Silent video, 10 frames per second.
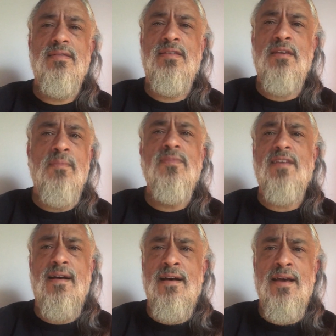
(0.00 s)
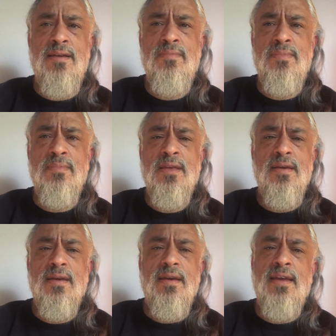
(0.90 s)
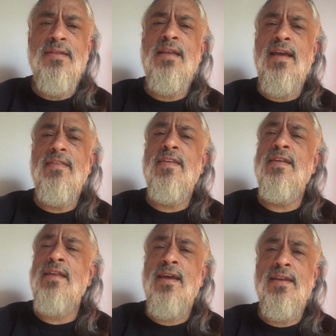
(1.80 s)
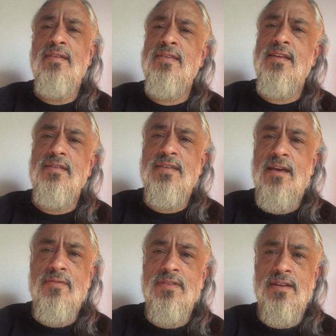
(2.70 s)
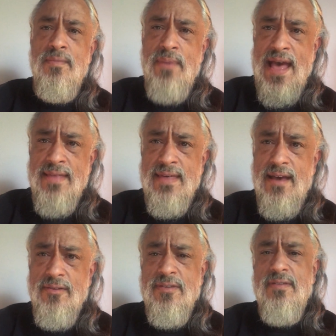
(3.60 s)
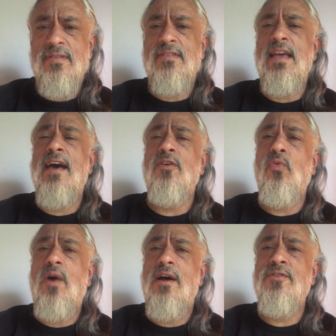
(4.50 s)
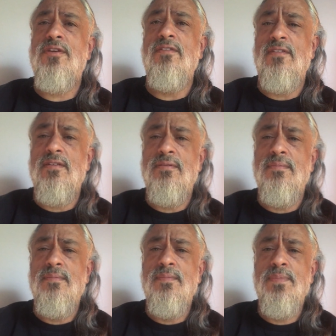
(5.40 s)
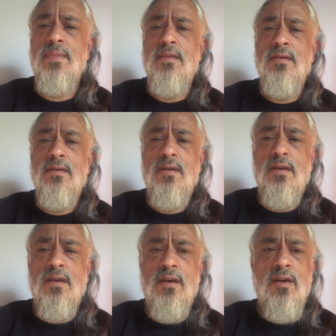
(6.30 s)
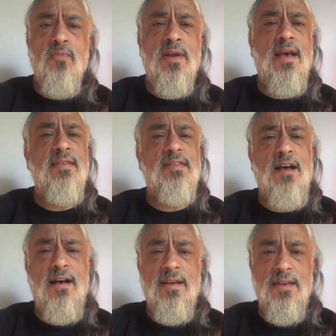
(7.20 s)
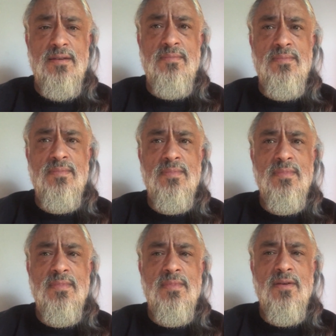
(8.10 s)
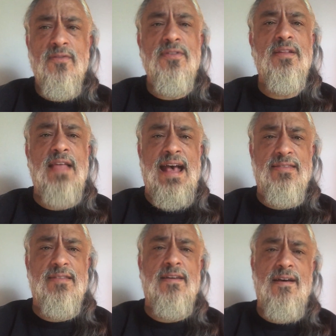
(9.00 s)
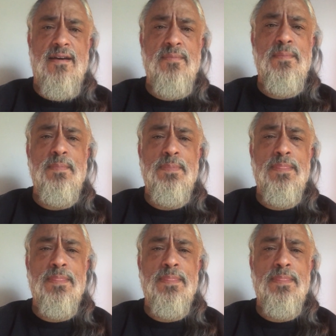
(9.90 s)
sometime in 1996, I was in a bathhouse in Seattle, Washington, when I saw him for the last time.